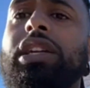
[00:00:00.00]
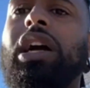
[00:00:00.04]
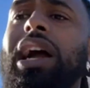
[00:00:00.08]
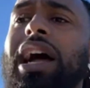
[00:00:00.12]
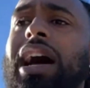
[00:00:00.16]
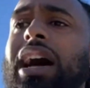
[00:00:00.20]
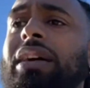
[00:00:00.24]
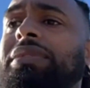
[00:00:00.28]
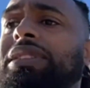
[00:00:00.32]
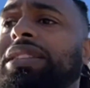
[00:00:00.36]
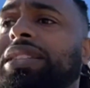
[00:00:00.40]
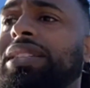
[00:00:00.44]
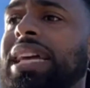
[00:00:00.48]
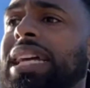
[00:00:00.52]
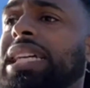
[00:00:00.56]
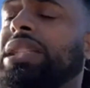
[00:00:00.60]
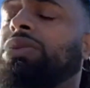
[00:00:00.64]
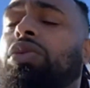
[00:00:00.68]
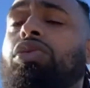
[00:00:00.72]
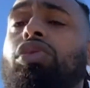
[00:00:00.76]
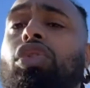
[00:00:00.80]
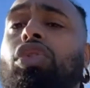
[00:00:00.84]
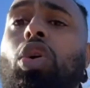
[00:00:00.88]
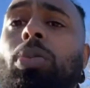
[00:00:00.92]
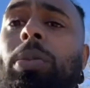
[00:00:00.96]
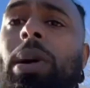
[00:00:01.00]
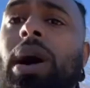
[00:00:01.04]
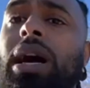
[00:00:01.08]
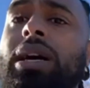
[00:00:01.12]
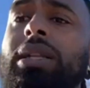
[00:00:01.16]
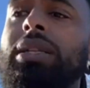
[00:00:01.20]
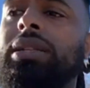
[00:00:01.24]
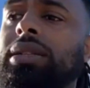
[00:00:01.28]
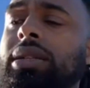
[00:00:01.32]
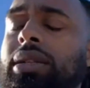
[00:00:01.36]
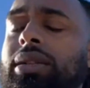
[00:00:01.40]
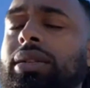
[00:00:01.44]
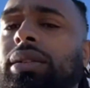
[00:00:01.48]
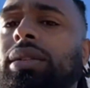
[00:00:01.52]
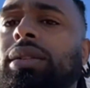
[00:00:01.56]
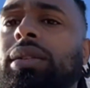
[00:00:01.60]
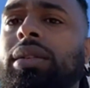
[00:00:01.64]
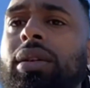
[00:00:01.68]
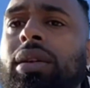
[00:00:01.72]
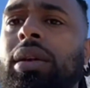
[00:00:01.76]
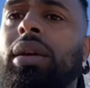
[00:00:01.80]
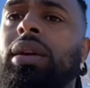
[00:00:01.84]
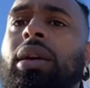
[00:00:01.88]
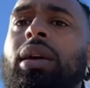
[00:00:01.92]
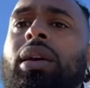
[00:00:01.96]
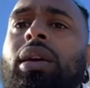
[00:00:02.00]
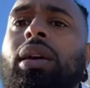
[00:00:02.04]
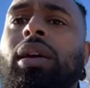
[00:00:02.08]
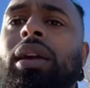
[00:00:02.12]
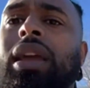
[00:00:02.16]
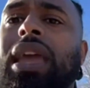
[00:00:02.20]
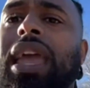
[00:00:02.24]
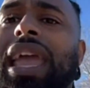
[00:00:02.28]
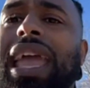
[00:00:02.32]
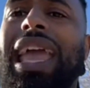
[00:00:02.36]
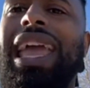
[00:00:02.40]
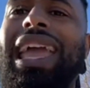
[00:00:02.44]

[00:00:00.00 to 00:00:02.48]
start having sex with robots. Okay,